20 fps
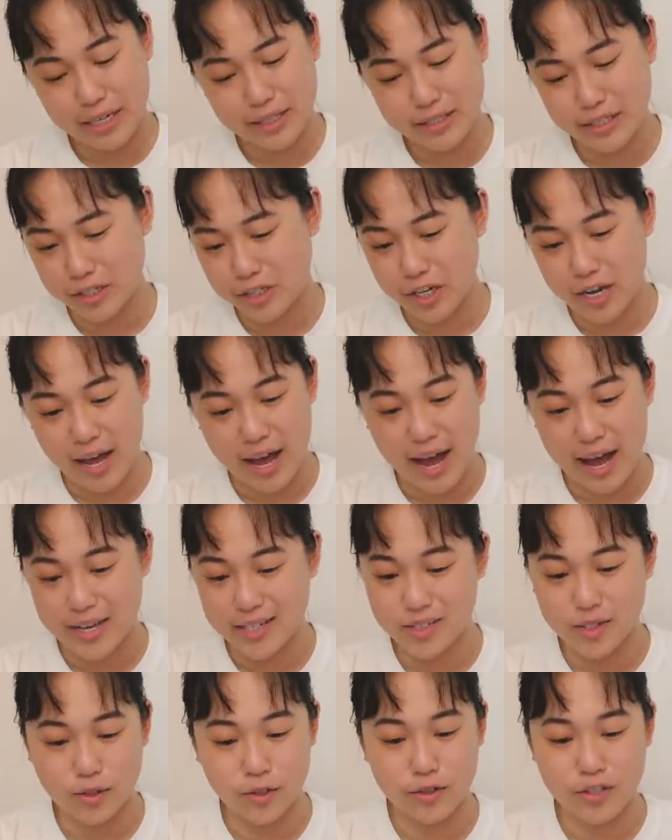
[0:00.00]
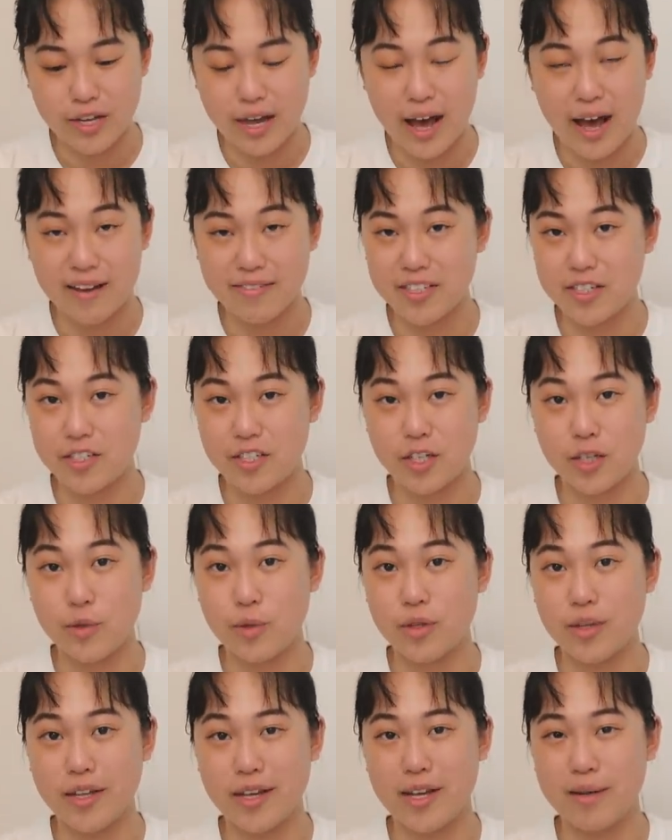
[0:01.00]
like such a hassle to have to deal
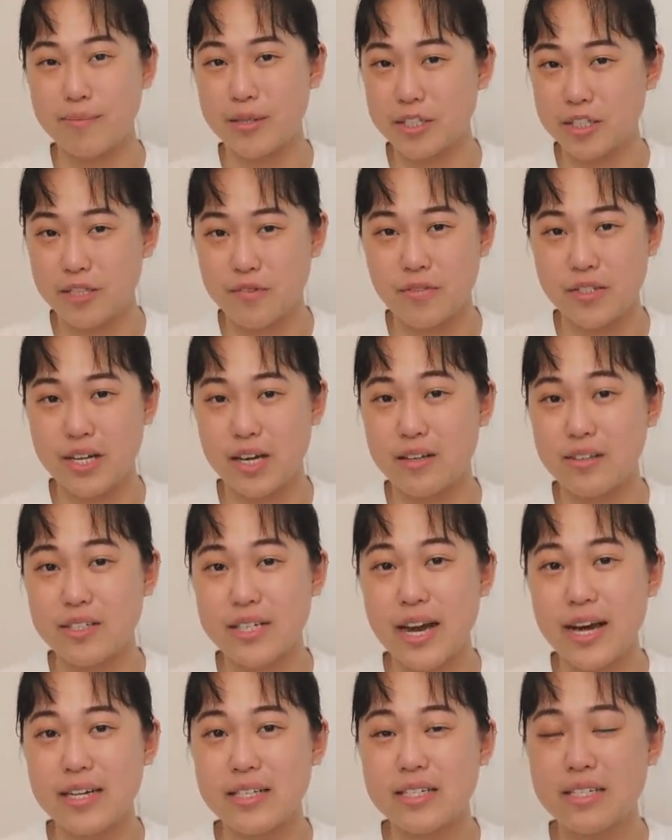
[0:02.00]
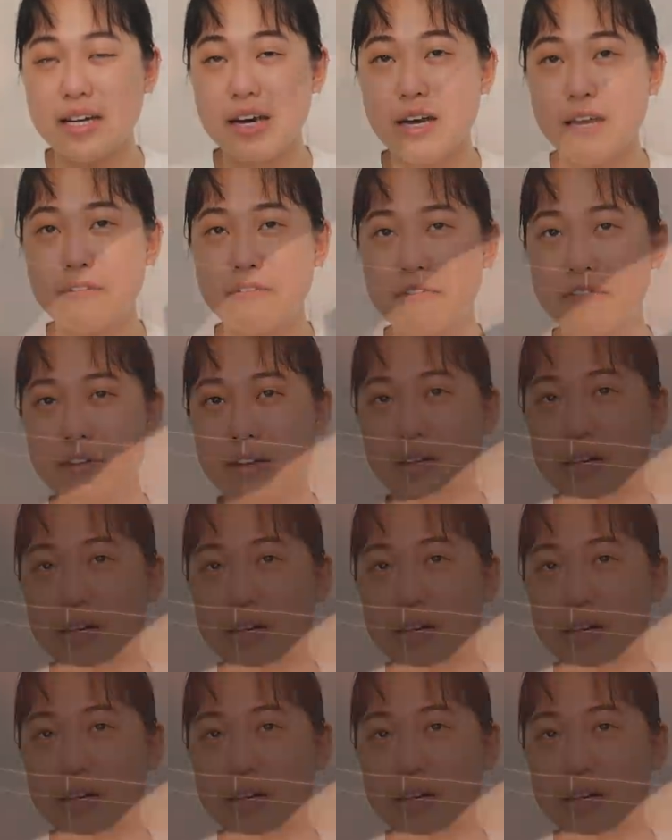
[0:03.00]
with like a bunch of sales tax stuff.